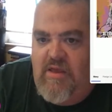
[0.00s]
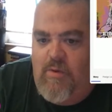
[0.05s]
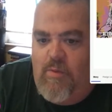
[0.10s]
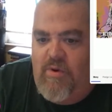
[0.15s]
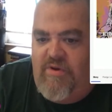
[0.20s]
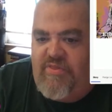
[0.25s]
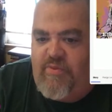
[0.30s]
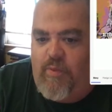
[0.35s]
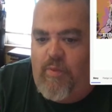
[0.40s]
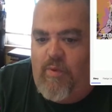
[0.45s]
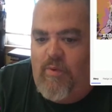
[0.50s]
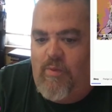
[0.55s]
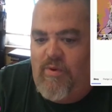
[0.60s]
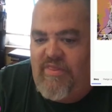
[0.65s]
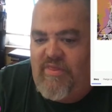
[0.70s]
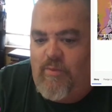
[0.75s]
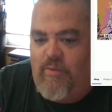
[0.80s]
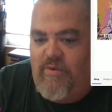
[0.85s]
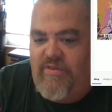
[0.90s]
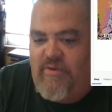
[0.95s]

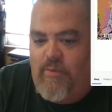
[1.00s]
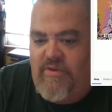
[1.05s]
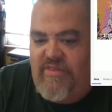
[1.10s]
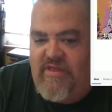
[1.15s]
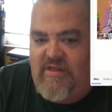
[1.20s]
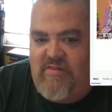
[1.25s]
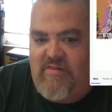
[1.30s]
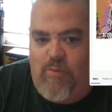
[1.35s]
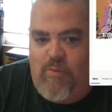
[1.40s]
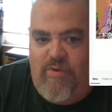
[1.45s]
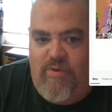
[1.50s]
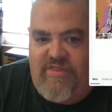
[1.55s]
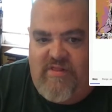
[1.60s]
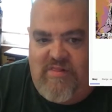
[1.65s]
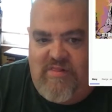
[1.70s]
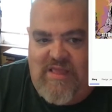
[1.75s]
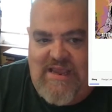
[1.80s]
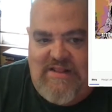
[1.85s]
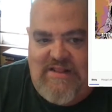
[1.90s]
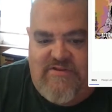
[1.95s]
with a
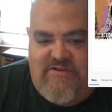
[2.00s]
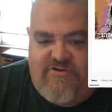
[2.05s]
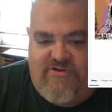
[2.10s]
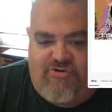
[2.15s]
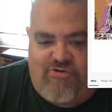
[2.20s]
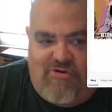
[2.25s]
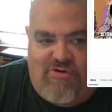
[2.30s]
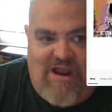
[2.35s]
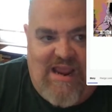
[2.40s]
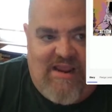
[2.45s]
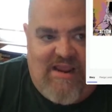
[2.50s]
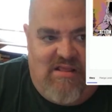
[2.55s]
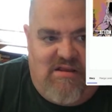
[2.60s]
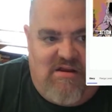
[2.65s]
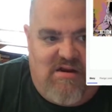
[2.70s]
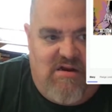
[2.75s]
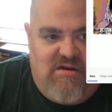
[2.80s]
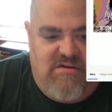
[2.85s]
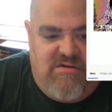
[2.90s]
late straggler.